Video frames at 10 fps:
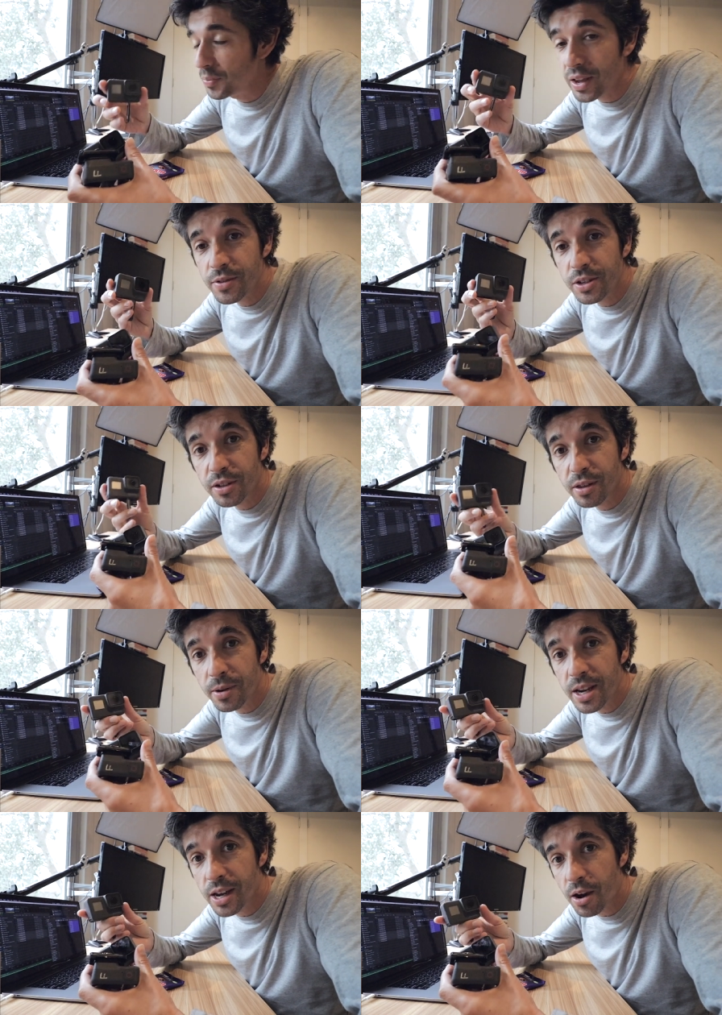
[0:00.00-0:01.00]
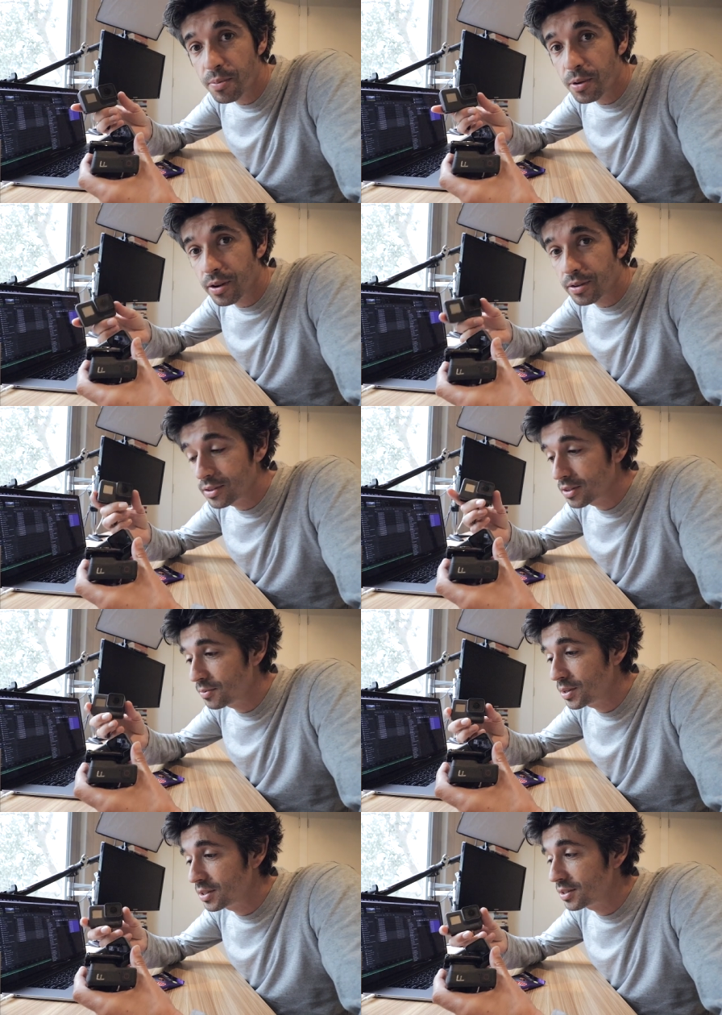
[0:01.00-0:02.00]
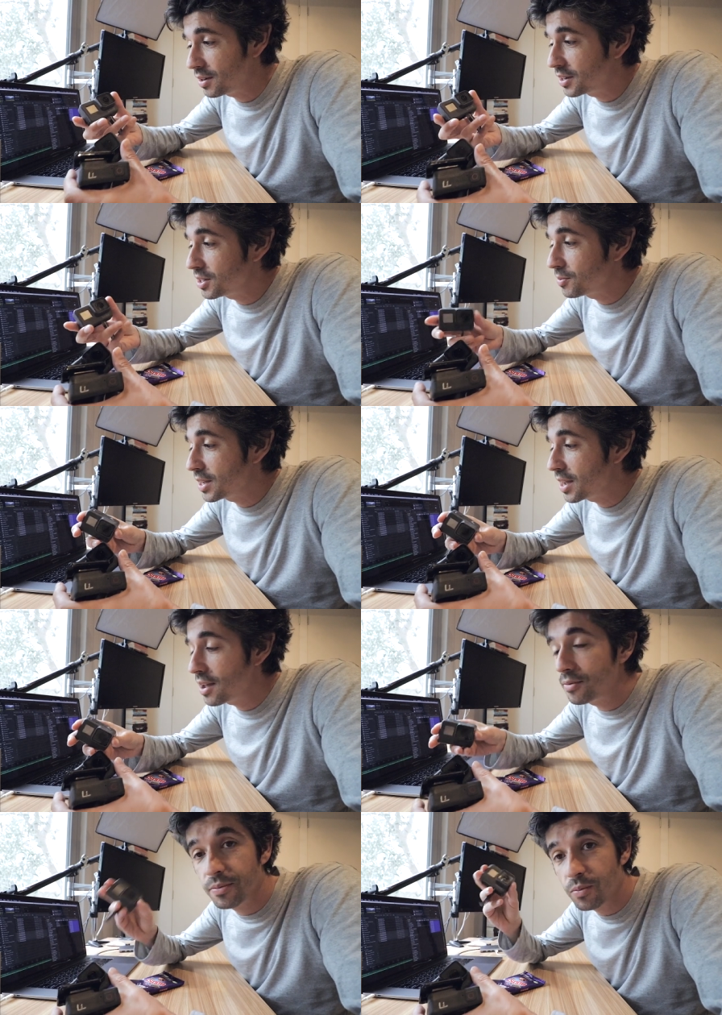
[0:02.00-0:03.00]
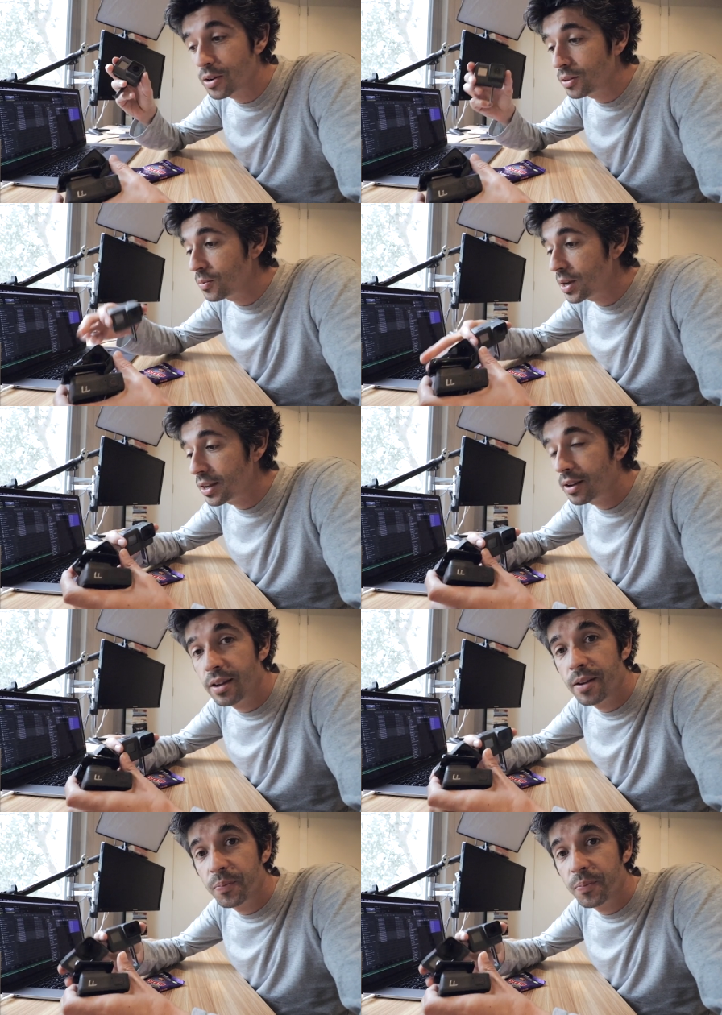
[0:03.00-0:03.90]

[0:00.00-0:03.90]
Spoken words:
even just three GoPros, which I generally have, one on the wing,